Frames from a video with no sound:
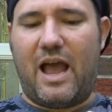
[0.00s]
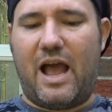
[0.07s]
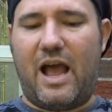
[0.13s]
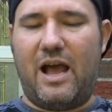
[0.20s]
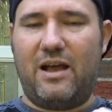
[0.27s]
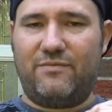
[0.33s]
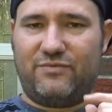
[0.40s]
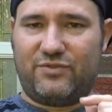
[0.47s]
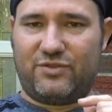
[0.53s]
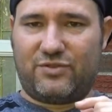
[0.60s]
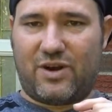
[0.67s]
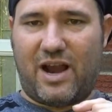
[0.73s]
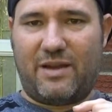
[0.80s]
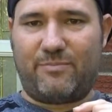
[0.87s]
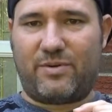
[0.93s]
of
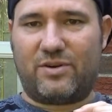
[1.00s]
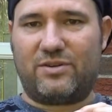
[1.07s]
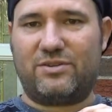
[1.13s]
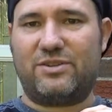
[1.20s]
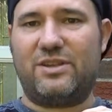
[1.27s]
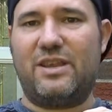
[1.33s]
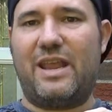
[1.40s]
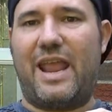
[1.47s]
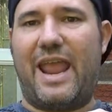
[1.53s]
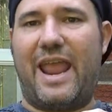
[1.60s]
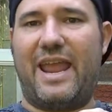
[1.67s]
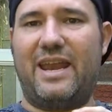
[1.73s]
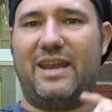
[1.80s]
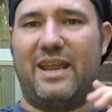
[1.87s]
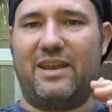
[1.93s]
Stryper's,
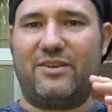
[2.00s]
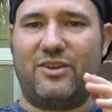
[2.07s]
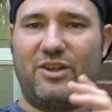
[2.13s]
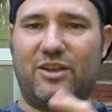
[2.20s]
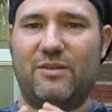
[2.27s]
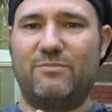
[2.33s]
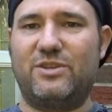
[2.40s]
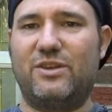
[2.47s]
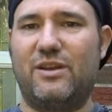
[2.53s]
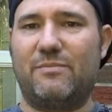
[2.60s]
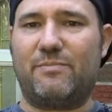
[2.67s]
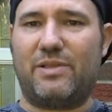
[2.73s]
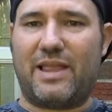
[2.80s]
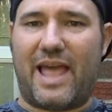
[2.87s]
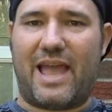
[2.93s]
and it took them to a
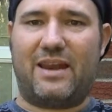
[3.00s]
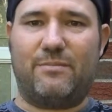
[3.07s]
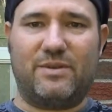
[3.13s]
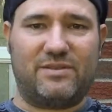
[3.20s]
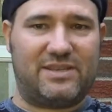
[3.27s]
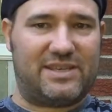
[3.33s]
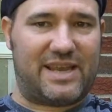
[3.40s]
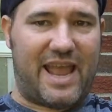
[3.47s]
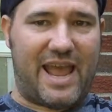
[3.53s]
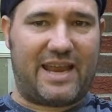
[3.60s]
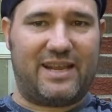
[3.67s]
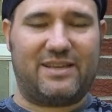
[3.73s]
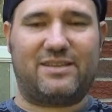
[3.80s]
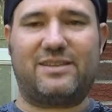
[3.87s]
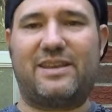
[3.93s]
platinum
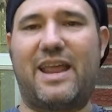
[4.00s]
status.